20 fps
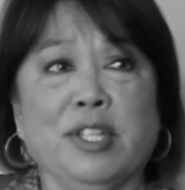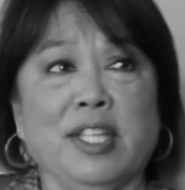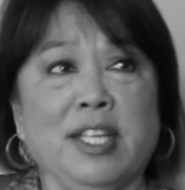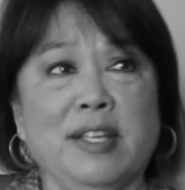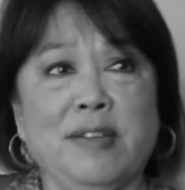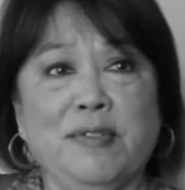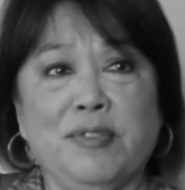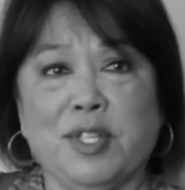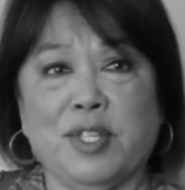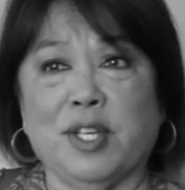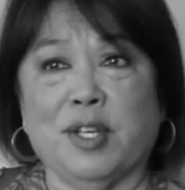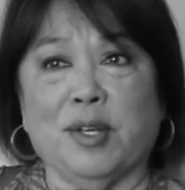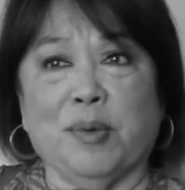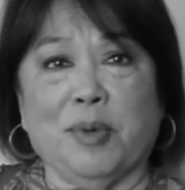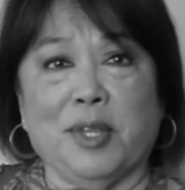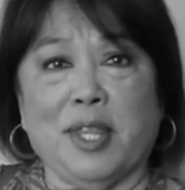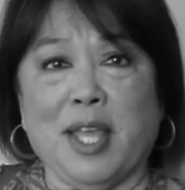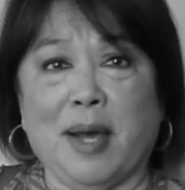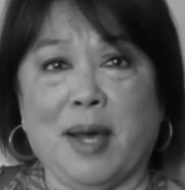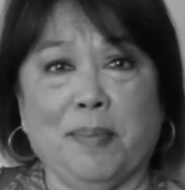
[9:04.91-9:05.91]
leaves here
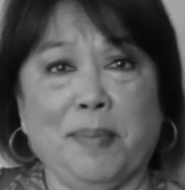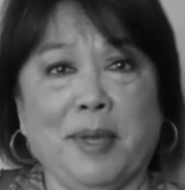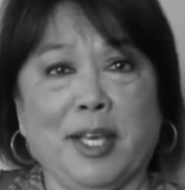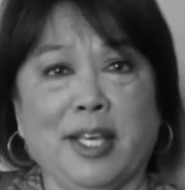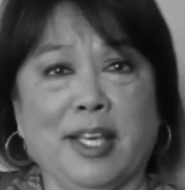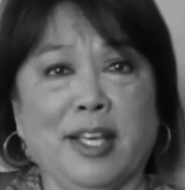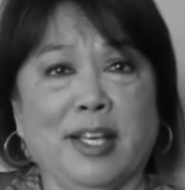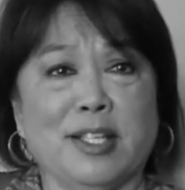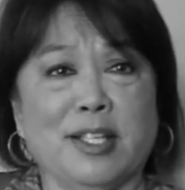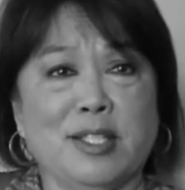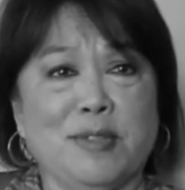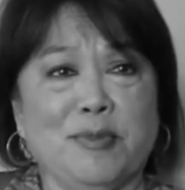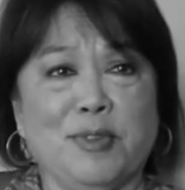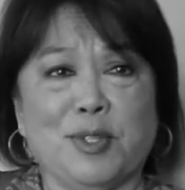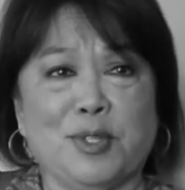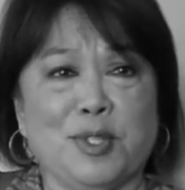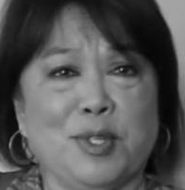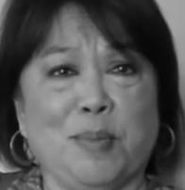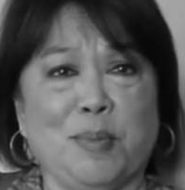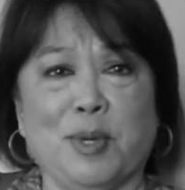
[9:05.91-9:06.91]
without making us feel
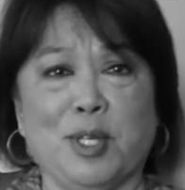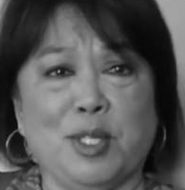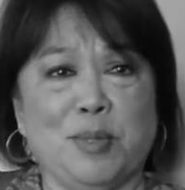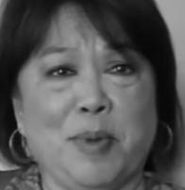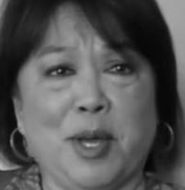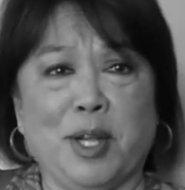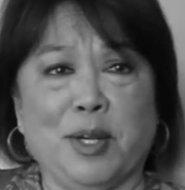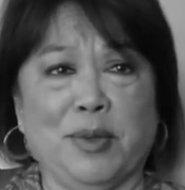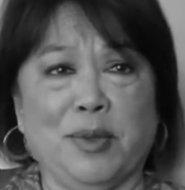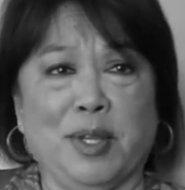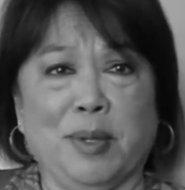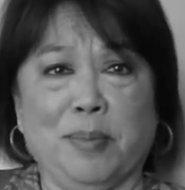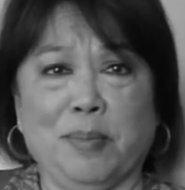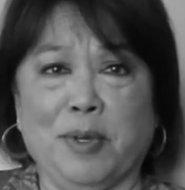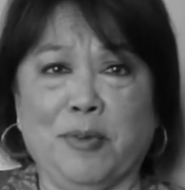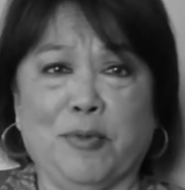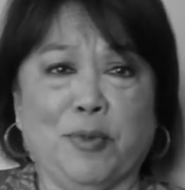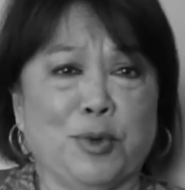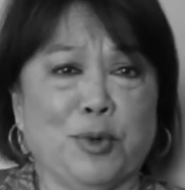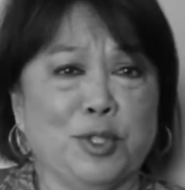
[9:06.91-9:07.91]
so much better than
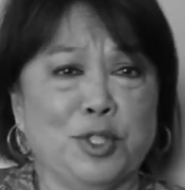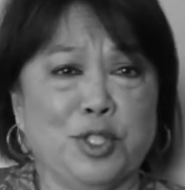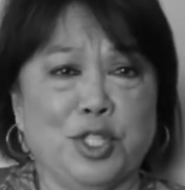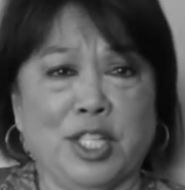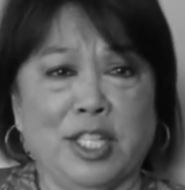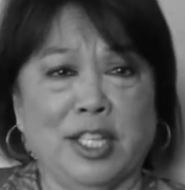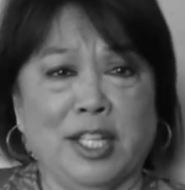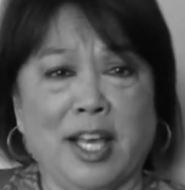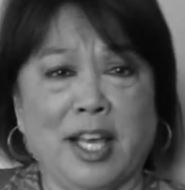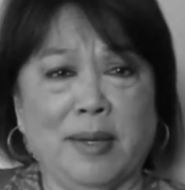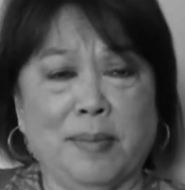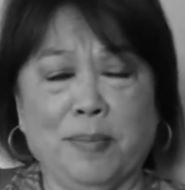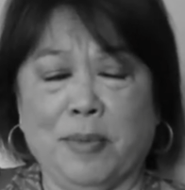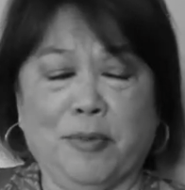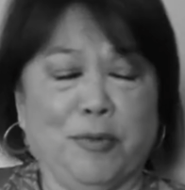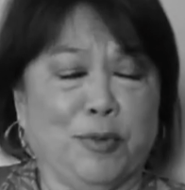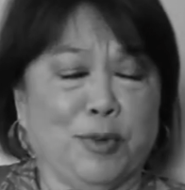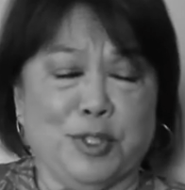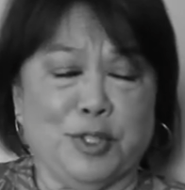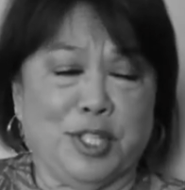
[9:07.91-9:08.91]
before she
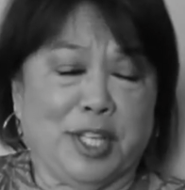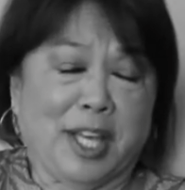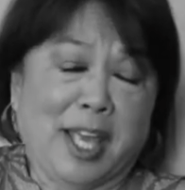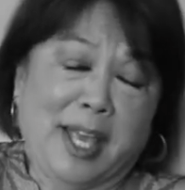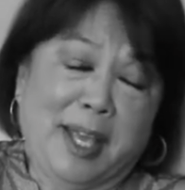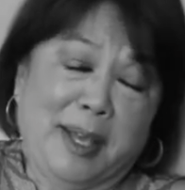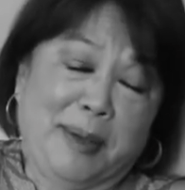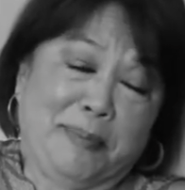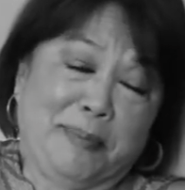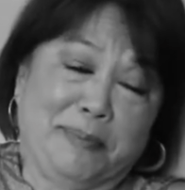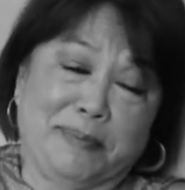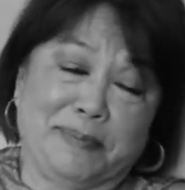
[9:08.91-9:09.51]
came.